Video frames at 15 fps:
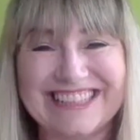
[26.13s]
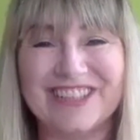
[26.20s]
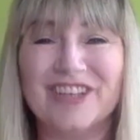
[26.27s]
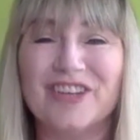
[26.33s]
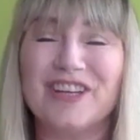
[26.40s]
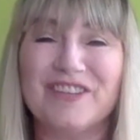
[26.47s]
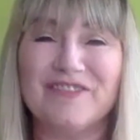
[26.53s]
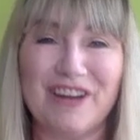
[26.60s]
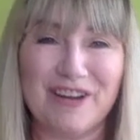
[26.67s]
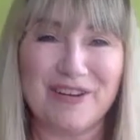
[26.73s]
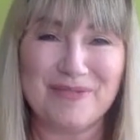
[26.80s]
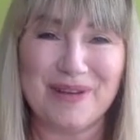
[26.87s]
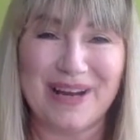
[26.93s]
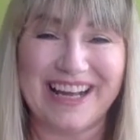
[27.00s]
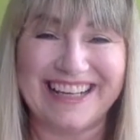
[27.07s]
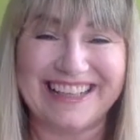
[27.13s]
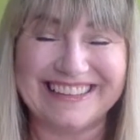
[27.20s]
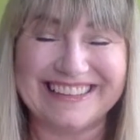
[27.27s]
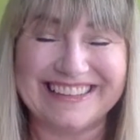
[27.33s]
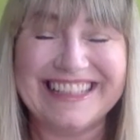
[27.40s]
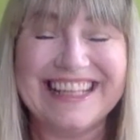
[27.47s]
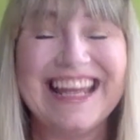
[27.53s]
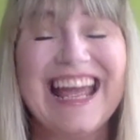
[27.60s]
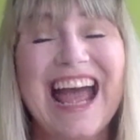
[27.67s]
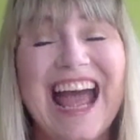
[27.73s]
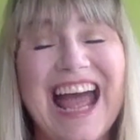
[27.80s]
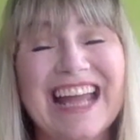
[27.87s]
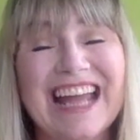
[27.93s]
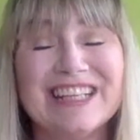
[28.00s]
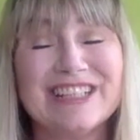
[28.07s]
You're looking very well.
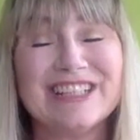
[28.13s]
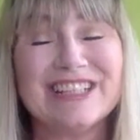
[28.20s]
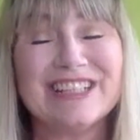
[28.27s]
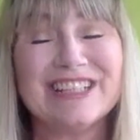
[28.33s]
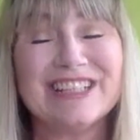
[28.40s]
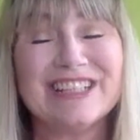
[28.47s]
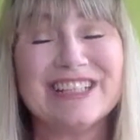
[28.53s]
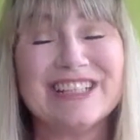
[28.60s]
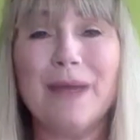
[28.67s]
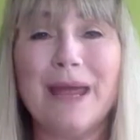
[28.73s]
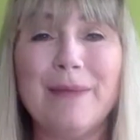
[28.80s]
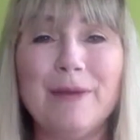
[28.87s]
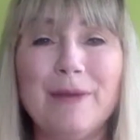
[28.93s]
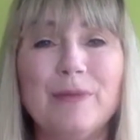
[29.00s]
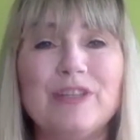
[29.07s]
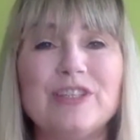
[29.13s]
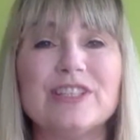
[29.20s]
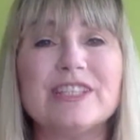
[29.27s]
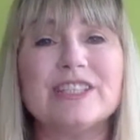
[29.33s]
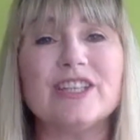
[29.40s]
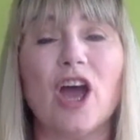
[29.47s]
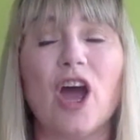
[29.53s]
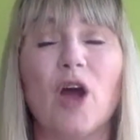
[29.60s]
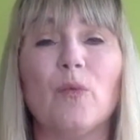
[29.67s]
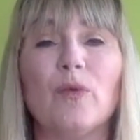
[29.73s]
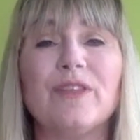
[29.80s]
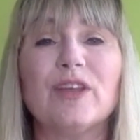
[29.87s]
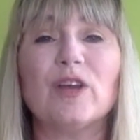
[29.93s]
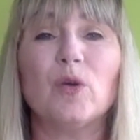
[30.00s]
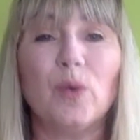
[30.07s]
And so I thought maybe we just start
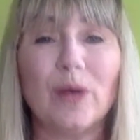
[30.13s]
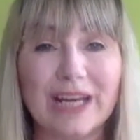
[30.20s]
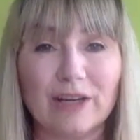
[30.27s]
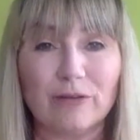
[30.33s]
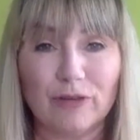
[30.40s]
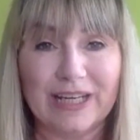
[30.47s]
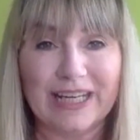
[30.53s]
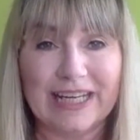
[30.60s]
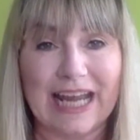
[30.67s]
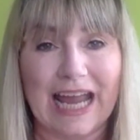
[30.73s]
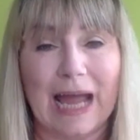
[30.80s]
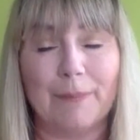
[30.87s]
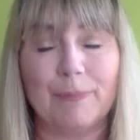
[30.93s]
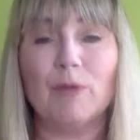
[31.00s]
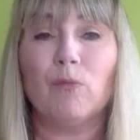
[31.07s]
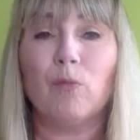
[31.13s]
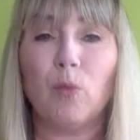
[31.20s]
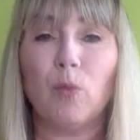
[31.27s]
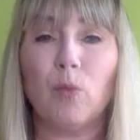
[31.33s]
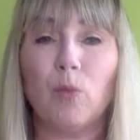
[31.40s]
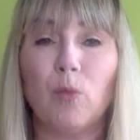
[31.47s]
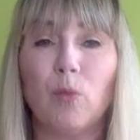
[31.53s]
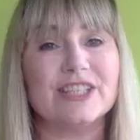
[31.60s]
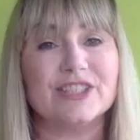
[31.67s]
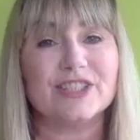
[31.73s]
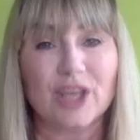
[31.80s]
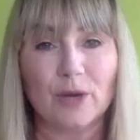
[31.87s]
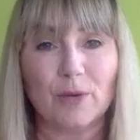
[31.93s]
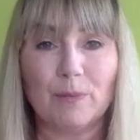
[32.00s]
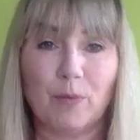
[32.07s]
with a quick recap of why it's
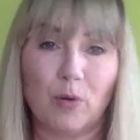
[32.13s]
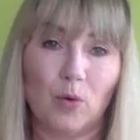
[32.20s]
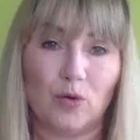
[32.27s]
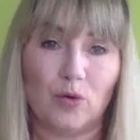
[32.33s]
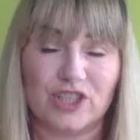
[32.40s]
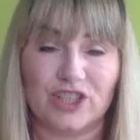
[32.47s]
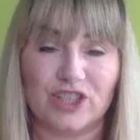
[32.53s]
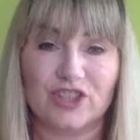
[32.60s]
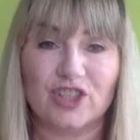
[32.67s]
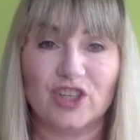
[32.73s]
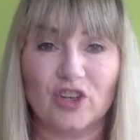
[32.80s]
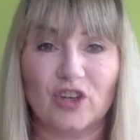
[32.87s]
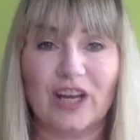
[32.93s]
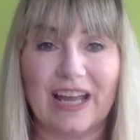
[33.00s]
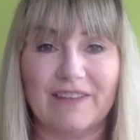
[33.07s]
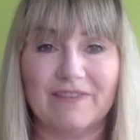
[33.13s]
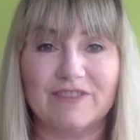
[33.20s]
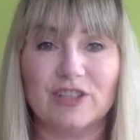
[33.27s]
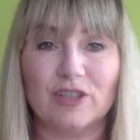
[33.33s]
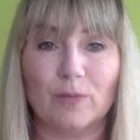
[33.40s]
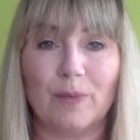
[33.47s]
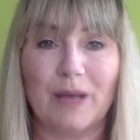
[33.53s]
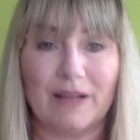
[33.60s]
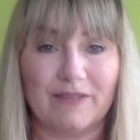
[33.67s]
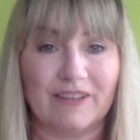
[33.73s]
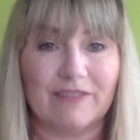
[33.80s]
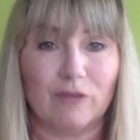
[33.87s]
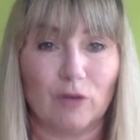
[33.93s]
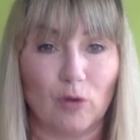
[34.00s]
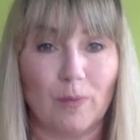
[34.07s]
so important to look after your pelvic
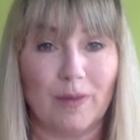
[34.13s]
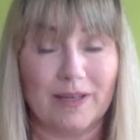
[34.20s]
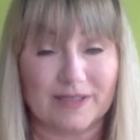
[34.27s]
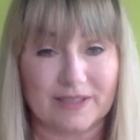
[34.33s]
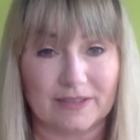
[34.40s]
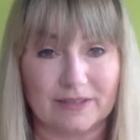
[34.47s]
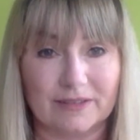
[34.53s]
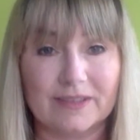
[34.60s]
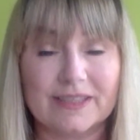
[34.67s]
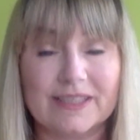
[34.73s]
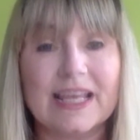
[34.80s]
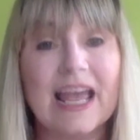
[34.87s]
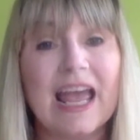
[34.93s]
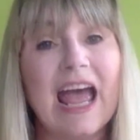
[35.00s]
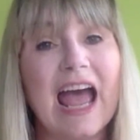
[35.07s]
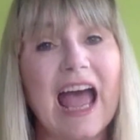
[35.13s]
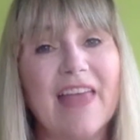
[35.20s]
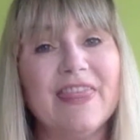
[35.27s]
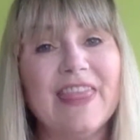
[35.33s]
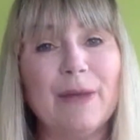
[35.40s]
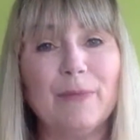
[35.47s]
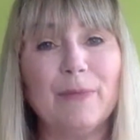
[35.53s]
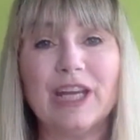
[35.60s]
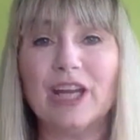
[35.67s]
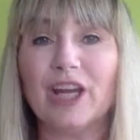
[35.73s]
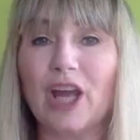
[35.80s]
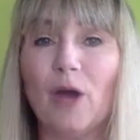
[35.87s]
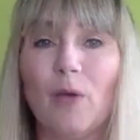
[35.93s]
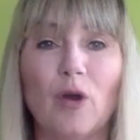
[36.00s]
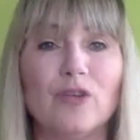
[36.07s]
floor muscles. And then we can
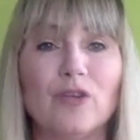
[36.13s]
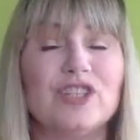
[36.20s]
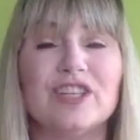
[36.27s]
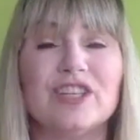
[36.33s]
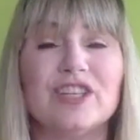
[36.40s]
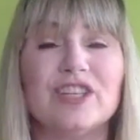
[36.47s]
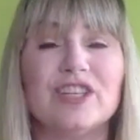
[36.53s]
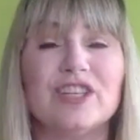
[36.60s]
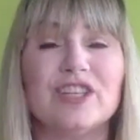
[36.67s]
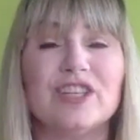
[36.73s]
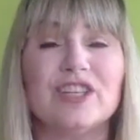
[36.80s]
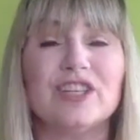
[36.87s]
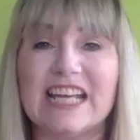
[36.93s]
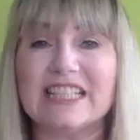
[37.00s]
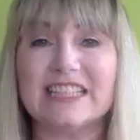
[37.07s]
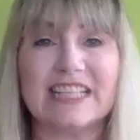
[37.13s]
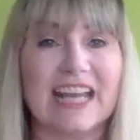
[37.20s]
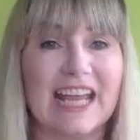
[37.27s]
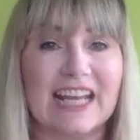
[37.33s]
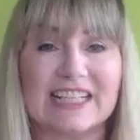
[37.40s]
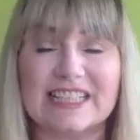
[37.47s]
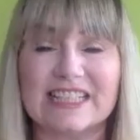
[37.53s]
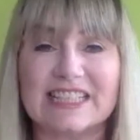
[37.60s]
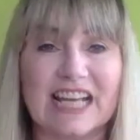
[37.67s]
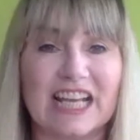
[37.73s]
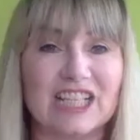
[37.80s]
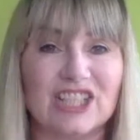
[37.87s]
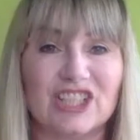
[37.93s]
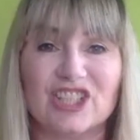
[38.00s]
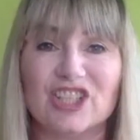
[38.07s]
go on to these fantastic
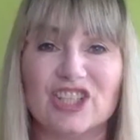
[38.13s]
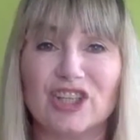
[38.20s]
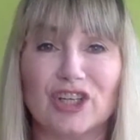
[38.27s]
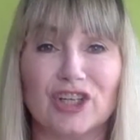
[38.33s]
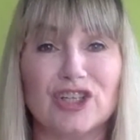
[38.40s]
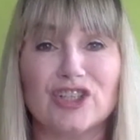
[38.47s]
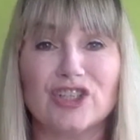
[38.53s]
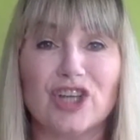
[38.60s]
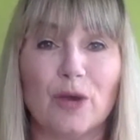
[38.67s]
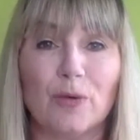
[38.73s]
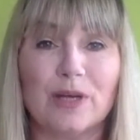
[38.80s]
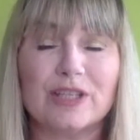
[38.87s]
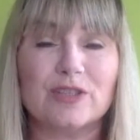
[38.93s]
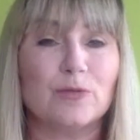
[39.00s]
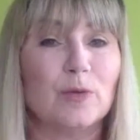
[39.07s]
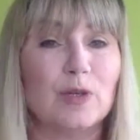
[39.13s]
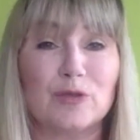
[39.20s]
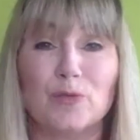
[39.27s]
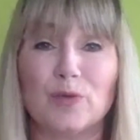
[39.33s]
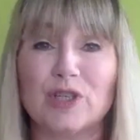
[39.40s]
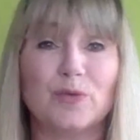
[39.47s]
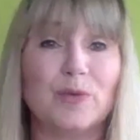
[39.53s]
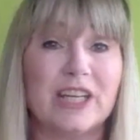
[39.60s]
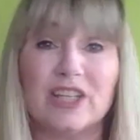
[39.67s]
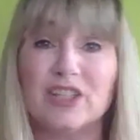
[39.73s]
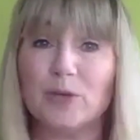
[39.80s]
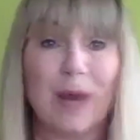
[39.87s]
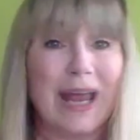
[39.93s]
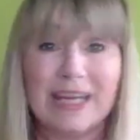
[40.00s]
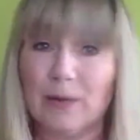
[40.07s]
exercises that you're going to show us, which we can
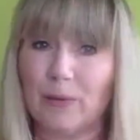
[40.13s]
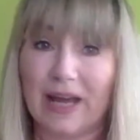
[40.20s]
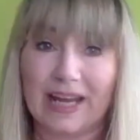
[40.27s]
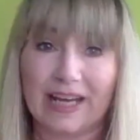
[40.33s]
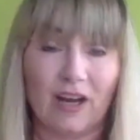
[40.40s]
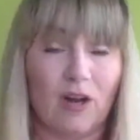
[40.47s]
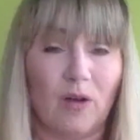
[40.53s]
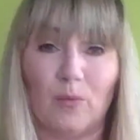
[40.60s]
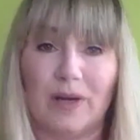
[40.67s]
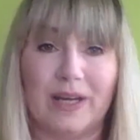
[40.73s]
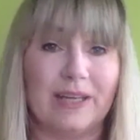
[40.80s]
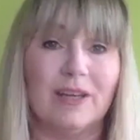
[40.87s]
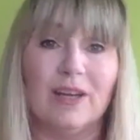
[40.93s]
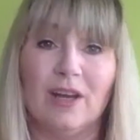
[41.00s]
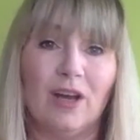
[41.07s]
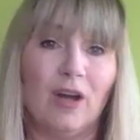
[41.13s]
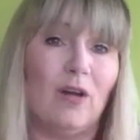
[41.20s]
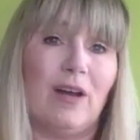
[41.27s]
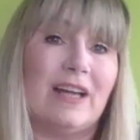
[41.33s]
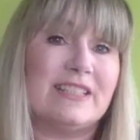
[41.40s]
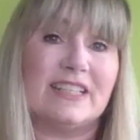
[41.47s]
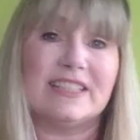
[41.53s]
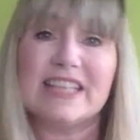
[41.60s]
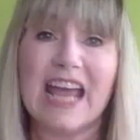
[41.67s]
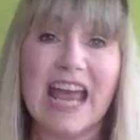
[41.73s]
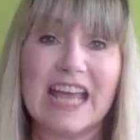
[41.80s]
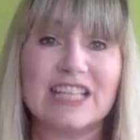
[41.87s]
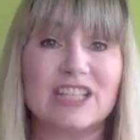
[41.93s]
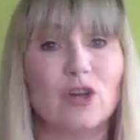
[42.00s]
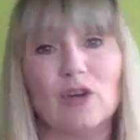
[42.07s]
do anywhere, can't we? At a
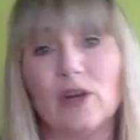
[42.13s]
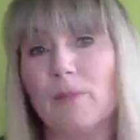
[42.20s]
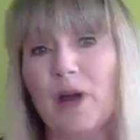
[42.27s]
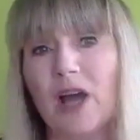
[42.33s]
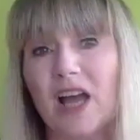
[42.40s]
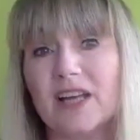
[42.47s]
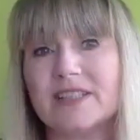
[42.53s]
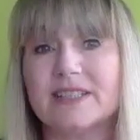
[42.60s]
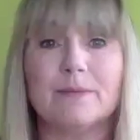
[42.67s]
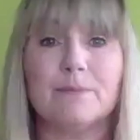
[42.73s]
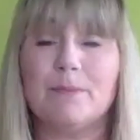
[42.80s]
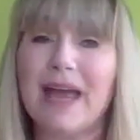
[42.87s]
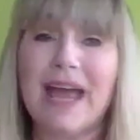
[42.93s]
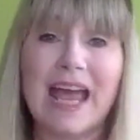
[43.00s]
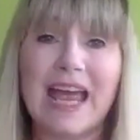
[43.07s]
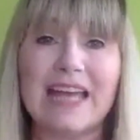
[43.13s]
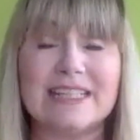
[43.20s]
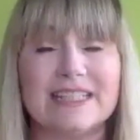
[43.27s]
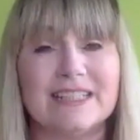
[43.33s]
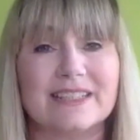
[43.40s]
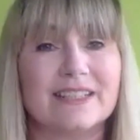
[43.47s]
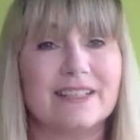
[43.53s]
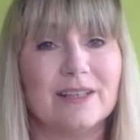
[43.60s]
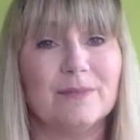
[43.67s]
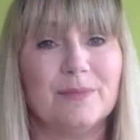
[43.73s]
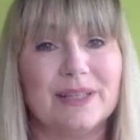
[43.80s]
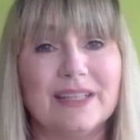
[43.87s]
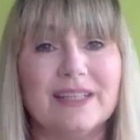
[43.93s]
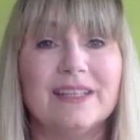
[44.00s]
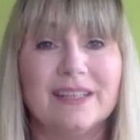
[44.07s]
desk, on a bus, in bed. It's going to
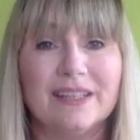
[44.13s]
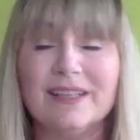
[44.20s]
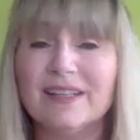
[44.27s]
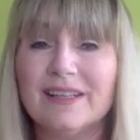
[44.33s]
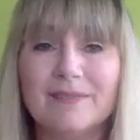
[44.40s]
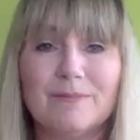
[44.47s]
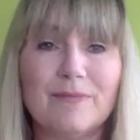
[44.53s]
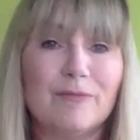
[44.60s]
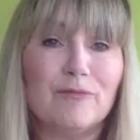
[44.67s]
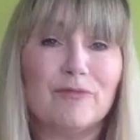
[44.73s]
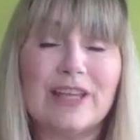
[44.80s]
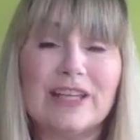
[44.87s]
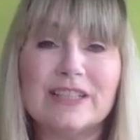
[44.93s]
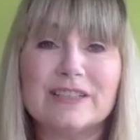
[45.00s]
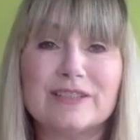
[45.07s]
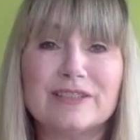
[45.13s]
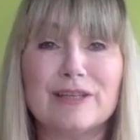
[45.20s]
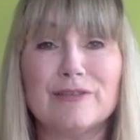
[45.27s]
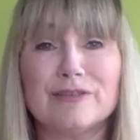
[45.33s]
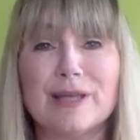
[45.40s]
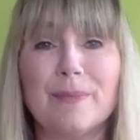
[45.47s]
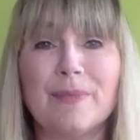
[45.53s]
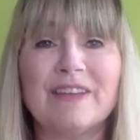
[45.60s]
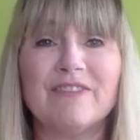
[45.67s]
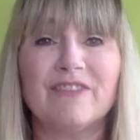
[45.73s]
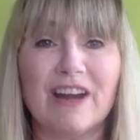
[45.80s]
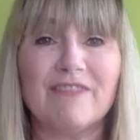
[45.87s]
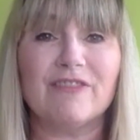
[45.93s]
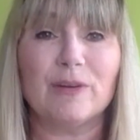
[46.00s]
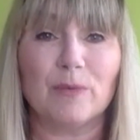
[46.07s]
be something for
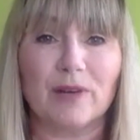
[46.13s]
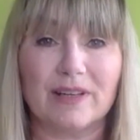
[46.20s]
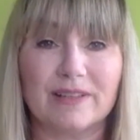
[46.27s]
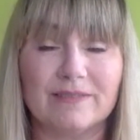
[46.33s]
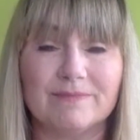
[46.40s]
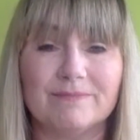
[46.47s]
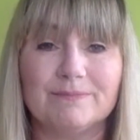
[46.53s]
everyone.